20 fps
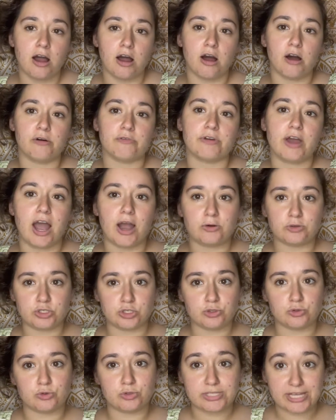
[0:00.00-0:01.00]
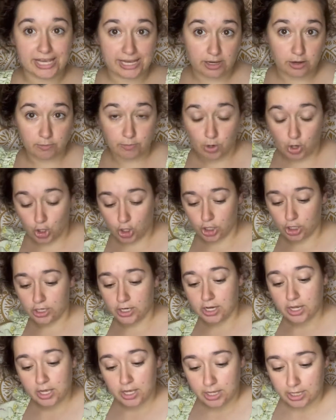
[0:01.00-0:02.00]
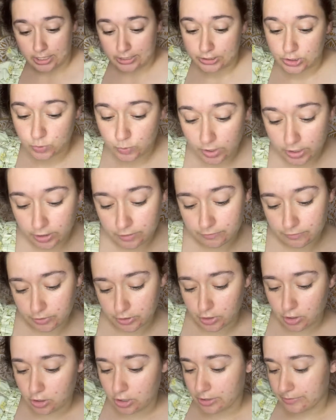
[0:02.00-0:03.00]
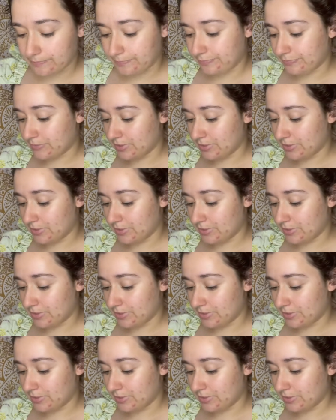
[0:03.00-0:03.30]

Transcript: of how to take apart a sweater for yarn.